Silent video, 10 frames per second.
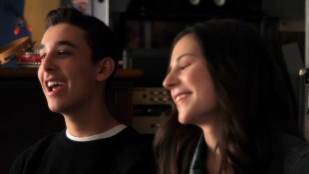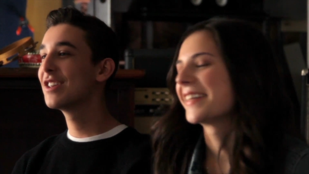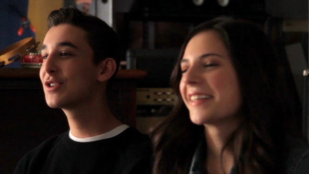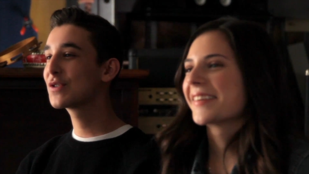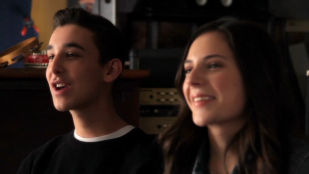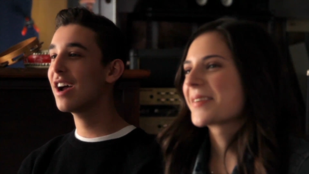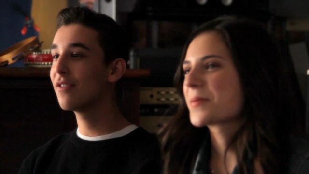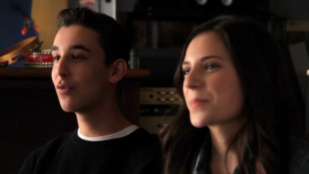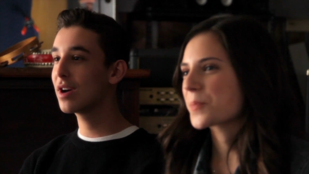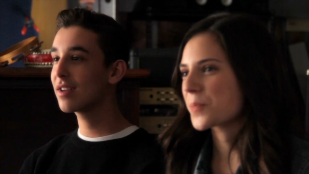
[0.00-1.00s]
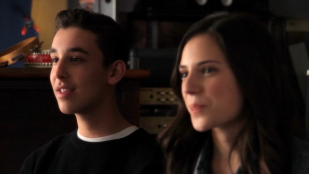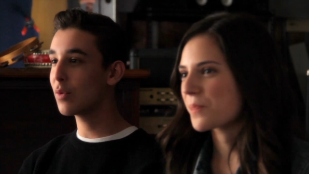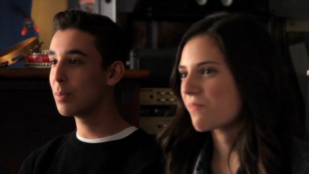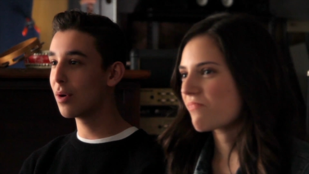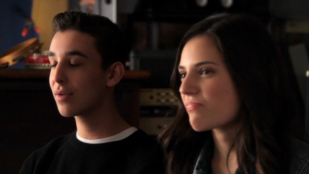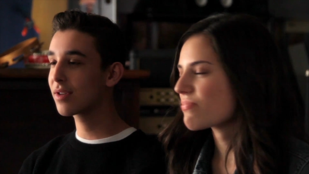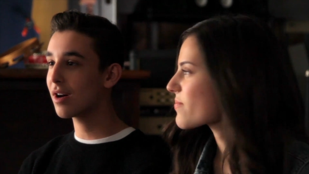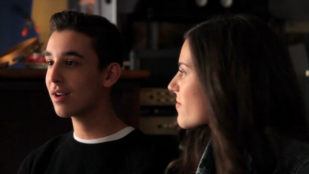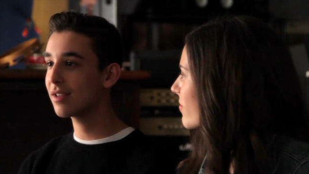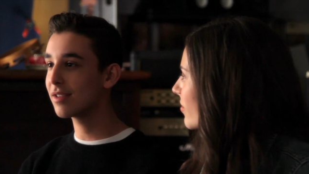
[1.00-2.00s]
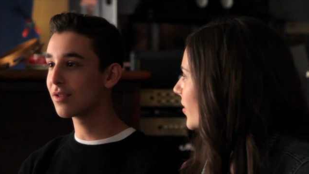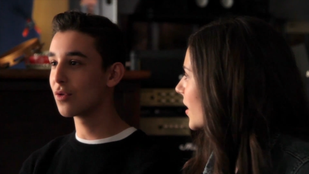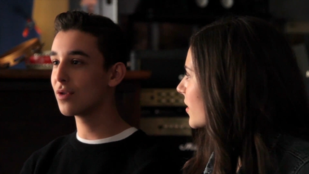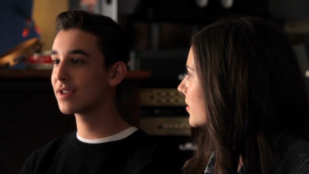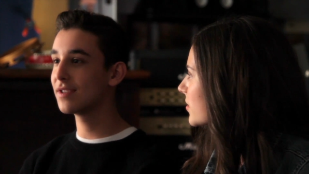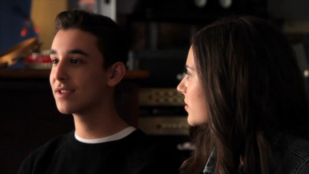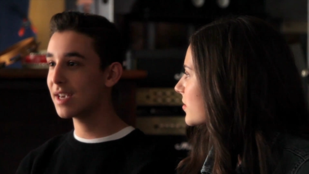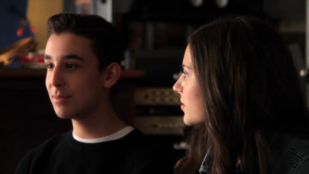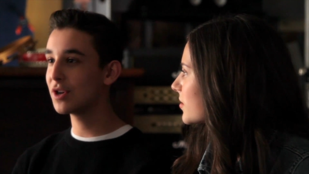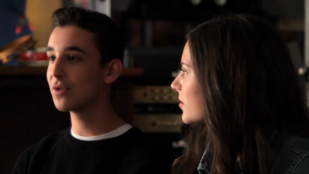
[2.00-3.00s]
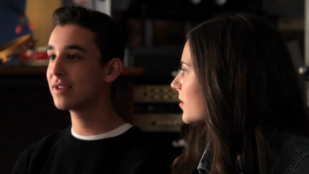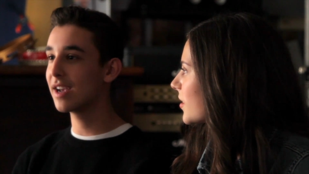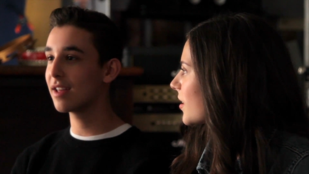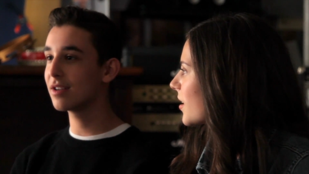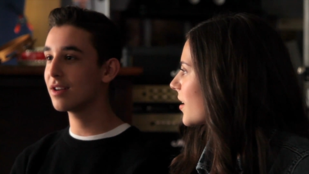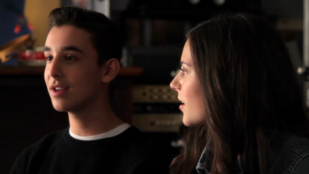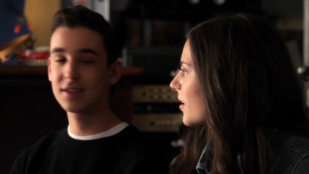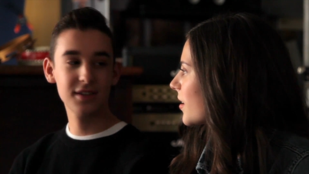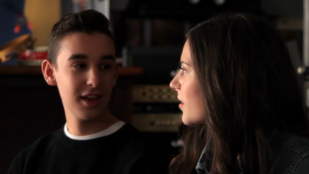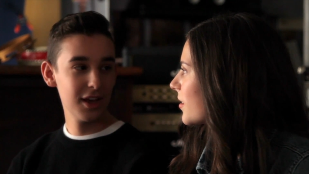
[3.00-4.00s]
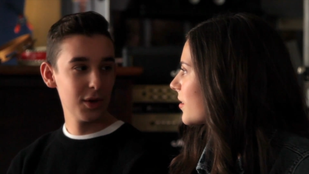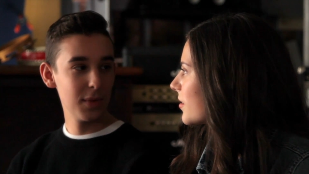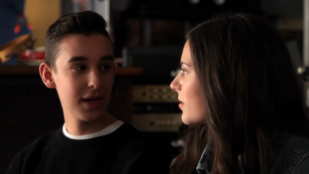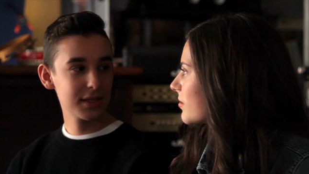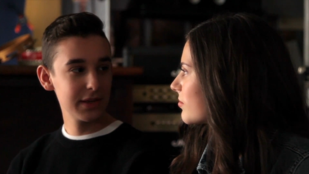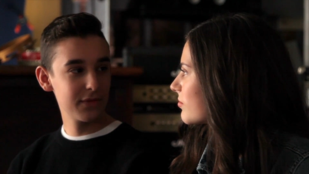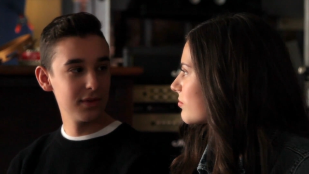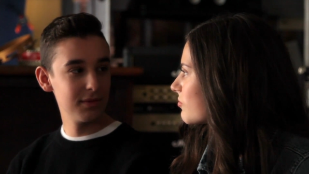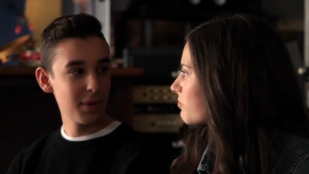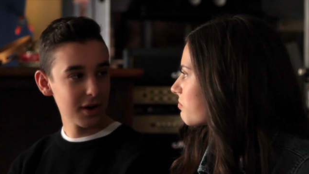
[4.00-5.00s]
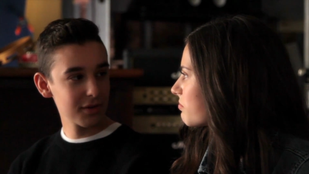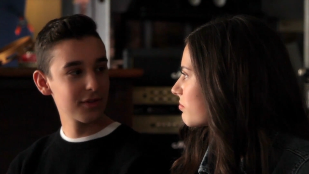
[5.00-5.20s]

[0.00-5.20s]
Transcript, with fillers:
Speaker 1: And so it's kind of weird that we both got the roles on the same show together, and it's made us even better